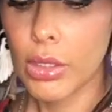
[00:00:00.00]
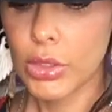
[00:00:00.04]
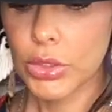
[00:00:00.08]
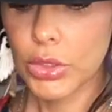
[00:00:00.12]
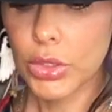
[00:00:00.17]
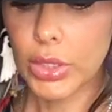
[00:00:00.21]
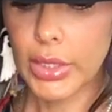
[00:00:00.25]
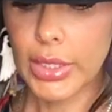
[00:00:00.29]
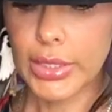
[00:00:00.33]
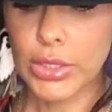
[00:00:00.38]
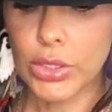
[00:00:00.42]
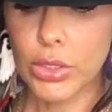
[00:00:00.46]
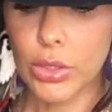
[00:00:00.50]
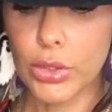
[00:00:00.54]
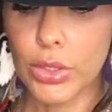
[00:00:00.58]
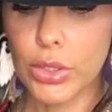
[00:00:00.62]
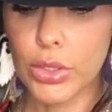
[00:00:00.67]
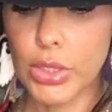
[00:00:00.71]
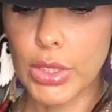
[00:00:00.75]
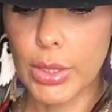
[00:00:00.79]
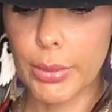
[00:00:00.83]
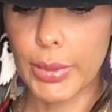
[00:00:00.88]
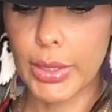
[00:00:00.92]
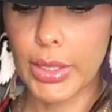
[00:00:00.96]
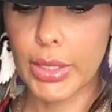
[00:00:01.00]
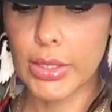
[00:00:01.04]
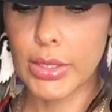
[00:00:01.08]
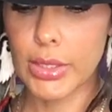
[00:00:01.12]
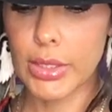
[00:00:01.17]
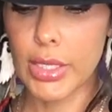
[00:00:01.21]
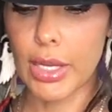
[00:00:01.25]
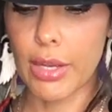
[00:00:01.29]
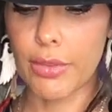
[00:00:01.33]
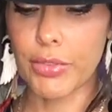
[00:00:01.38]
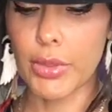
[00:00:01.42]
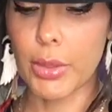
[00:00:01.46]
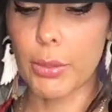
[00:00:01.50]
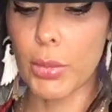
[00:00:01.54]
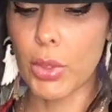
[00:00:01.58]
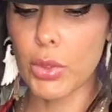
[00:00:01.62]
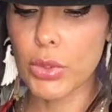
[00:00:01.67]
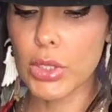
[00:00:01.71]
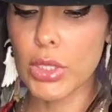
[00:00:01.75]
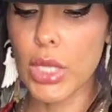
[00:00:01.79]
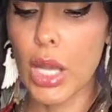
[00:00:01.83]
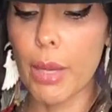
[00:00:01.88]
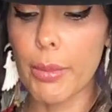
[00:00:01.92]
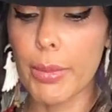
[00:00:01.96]
So let's go through some of this stuff. The
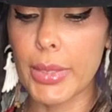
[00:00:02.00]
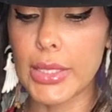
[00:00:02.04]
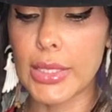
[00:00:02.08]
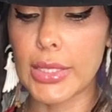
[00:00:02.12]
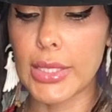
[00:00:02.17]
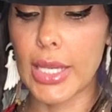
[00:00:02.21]
most common